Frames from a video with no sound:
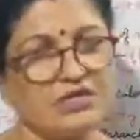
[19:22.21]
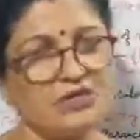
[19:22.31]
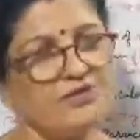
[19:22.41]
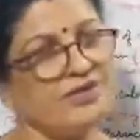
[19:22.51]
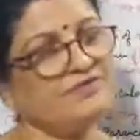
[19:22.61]

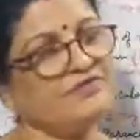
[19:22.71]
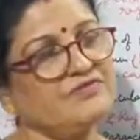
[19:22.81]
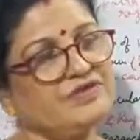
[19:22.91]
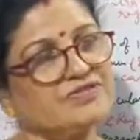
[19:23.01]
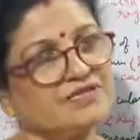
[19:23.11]
When we
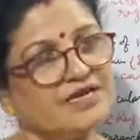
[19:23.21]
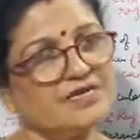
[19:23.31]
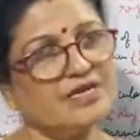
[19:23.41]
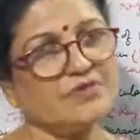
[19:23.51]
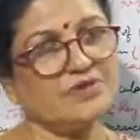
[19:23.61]
will
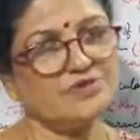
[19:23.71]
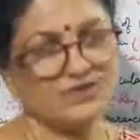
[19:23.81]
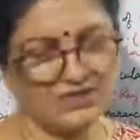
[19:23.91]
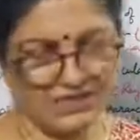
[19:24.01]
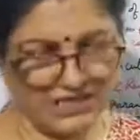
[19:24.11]
study about
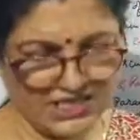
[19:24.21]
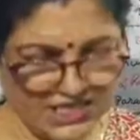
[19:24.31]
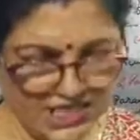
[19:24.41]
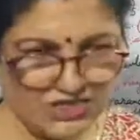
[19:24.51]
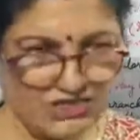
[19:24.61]
the
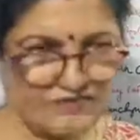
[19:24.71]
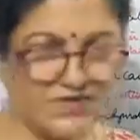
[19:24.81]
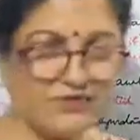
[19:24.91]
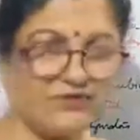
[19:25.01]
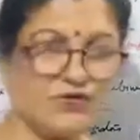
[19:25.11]
age of
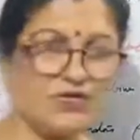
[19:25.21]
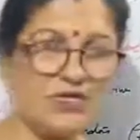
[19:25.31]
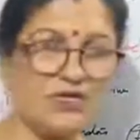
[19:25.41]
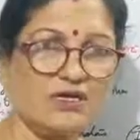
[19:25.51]
the wood,